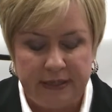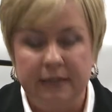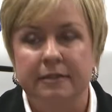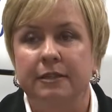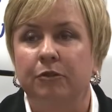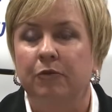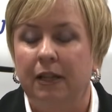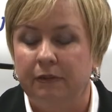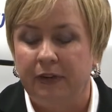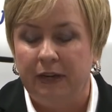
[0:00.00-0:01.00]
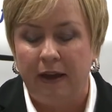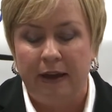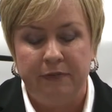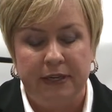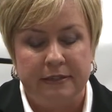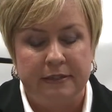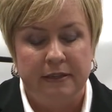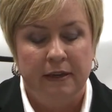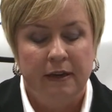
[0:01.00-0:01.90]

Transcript: and consider relevant e- evidence.